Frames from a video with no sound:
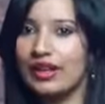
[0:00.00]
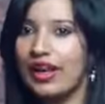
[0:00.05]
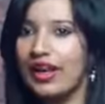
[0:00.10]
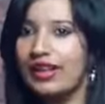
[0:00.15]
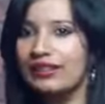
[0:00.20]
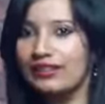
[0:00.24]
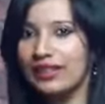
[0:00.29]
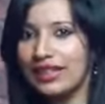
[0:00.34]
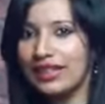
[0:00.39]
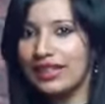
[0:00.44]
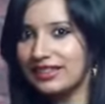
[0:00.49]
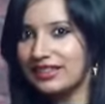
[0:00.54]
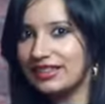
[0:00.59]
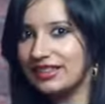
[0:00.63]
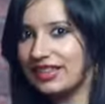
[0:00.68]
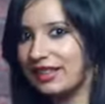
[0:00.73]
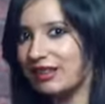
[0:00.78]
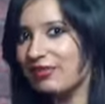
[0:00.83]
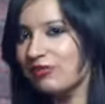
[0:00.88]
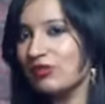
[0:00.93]
And let's
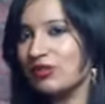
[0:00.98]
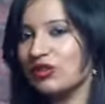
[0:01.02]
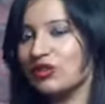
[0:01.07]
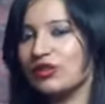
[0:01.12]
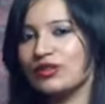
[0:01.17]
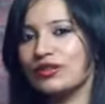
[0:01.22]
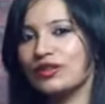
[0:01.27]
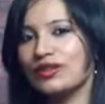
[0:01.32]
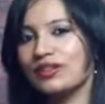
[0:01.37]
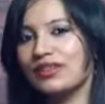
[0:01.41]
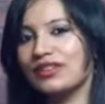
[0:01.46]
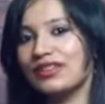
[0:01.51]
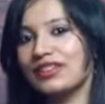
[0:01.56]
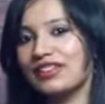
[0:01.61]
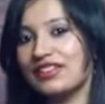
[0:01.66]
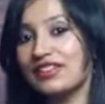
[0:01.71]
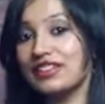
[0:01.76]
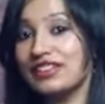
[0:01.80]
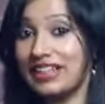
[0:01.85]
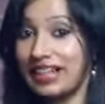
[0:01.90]
say
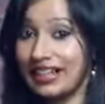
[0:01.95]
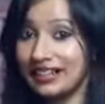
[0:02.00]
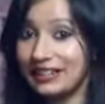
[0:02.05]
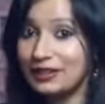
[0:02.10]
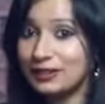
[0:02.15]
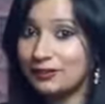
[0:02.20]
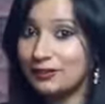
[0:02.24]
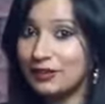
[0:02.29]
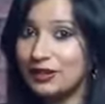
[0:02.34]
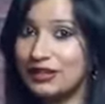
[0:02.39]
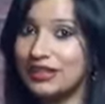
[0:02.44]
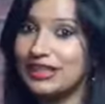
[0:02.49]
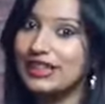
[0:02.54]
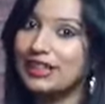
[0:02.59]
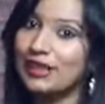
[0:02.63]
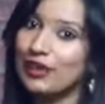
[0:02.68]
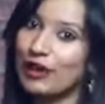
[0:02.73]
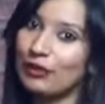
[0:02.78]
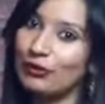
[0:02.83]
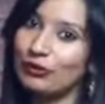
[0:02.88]
the negativity
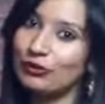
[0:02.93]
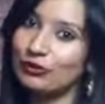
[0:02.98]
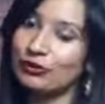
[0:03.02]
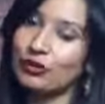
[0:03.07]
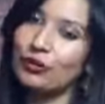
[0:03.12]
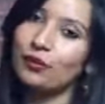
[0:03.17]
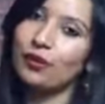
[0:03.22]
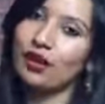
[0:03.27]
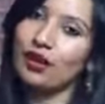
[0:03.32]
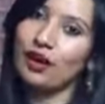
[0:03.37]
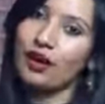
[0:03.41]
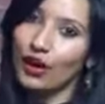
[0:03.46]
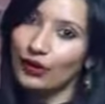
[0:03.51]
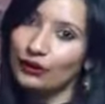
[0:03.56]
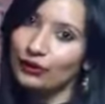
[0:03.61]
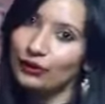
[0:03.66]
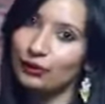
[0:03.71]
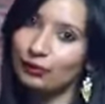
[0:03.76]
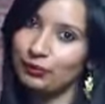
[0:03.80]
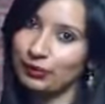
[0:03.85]
comes from
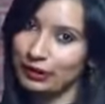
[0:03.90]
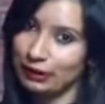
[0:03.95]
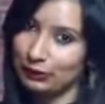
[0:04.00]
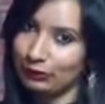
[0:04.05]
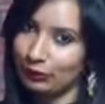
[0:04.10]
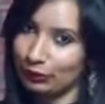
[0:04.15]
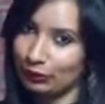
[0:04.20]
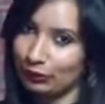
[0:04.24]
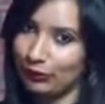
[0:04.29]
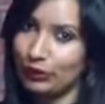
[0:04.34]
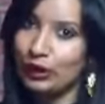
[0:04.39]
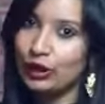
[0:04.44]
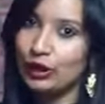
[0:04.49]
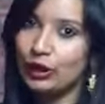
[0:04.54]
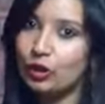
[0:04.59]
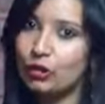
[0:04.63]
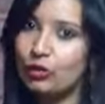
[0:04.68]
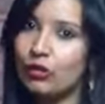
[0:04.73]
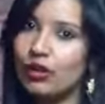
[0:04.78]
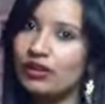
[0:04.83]
other people
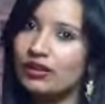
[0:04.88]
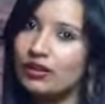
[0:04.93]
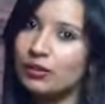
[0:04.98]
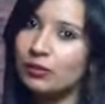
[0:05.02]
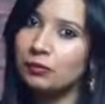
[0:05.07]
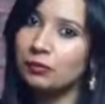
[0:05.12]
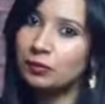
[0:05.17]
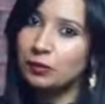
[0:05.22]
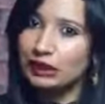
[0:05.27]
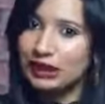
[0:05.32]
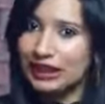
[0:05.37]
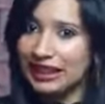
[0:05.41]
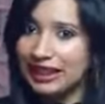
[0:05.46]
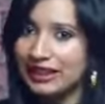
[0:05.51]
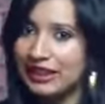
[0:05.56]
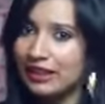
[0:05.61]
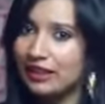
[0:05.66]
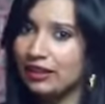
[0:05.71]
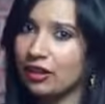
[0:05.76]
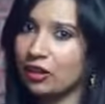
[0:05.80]
who are
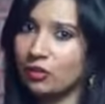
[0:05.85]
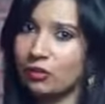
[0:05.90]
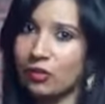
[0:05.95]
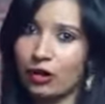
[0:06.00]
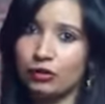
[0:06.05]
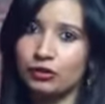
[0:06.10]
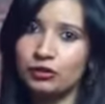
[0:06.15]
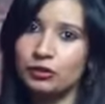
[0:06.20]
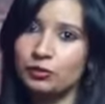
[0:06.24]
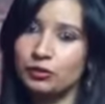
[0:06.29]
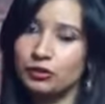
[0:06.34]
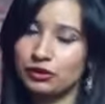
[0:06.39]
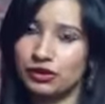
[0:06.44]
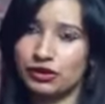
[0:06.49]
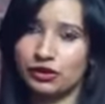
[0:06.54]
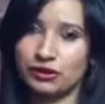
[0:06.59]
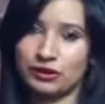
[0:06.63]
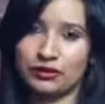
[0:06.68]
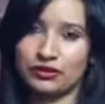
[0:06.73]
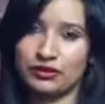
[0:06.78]
complaining about a
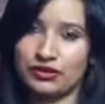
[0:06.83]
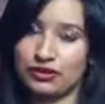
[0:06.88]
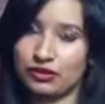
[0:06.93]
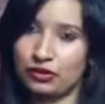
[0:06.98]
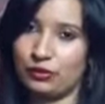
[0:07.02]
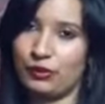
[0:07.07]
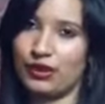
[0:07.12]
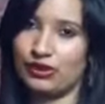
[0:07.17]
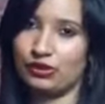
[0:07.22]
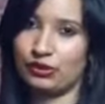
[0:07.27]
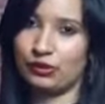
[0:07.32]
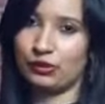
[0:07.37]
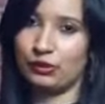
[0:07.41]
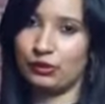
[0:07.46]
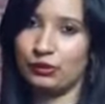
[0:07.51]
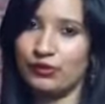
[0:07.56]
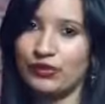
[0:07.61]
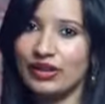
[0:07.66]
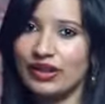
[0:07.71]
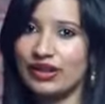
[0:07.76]
particular situation.